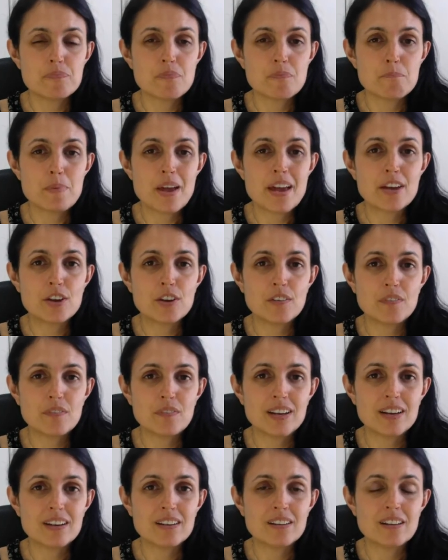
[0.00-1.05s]
make you
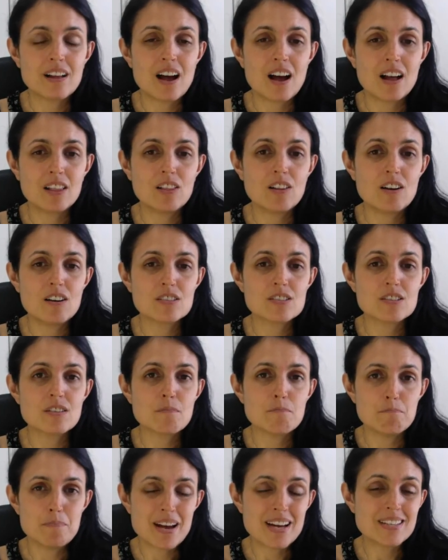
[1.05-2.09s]
feel a lot
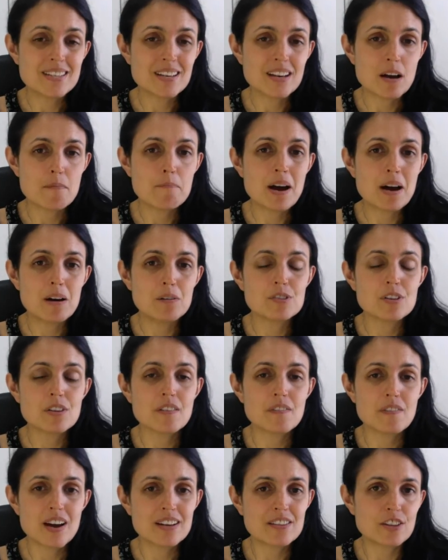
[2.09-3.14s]
better about the
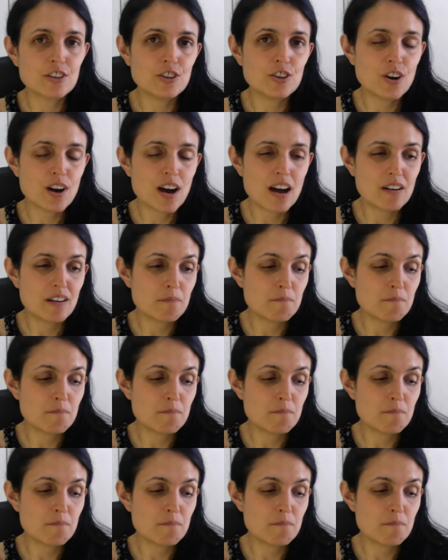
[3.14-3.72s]
fact that your